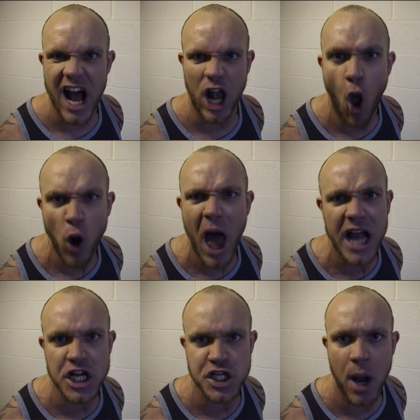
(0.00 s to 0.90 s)
I look
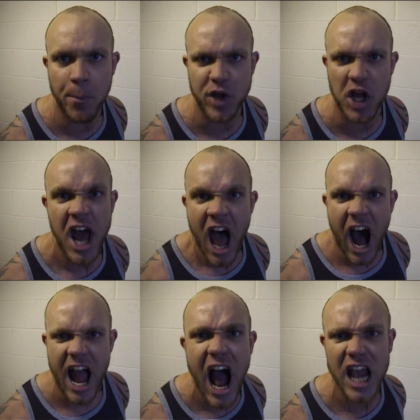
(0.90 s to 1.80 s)
like a champion,
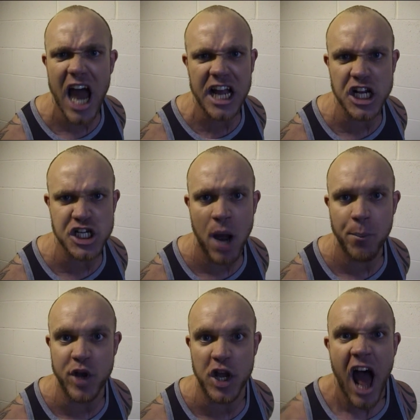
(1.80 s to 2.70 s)
I act like a
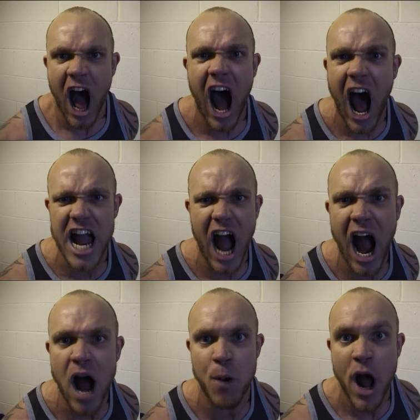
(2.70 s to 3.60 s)
champion, I
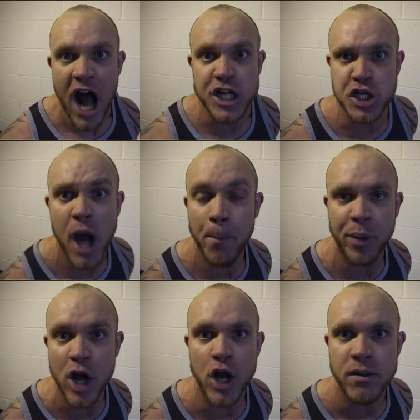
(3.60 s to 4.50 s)
am a
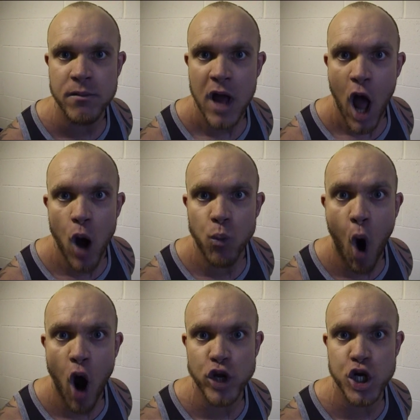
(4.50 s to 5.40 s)
champion! At
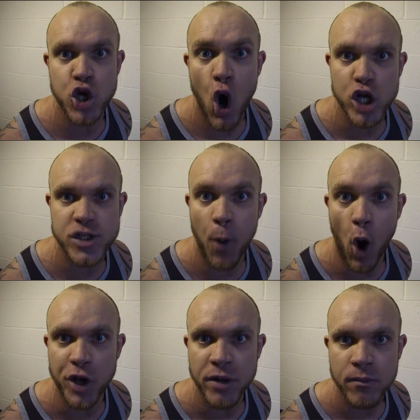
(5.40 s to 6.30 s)
the
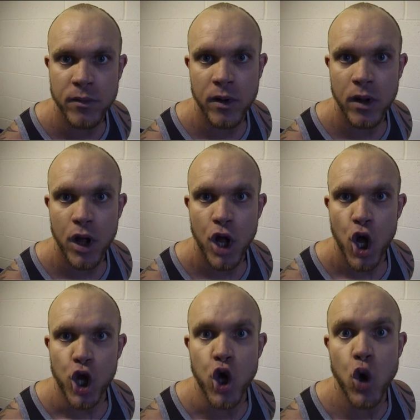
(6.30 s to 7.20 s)
Shoresport,
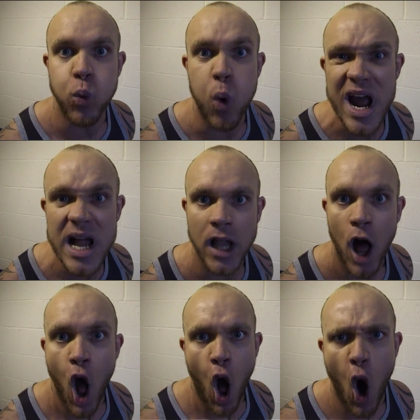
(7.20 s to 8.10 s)
you
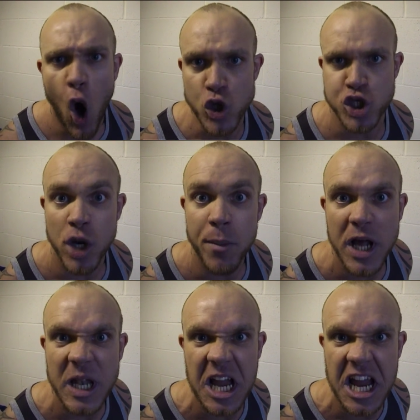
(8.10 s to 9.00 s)
will
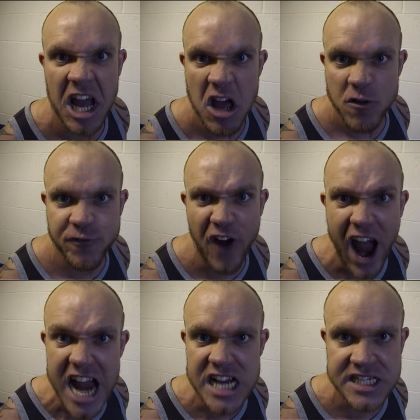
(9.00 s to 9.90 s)
ultimately
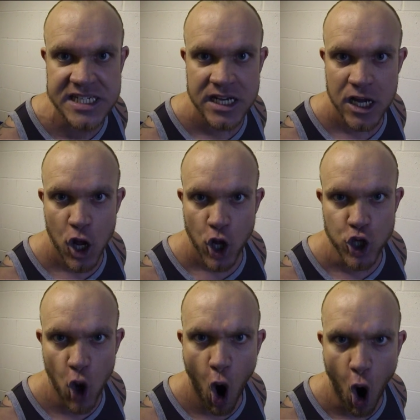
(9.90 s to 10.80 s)
face
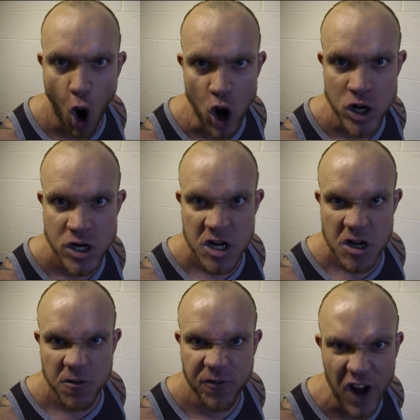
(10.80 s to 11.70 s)
your
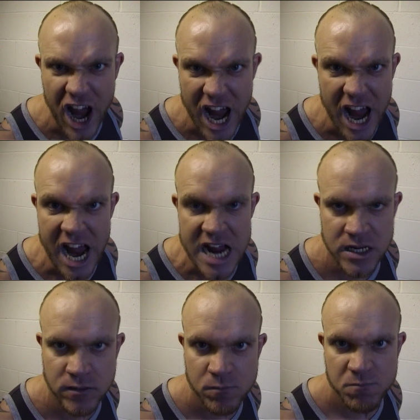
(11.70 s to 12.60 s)
fear.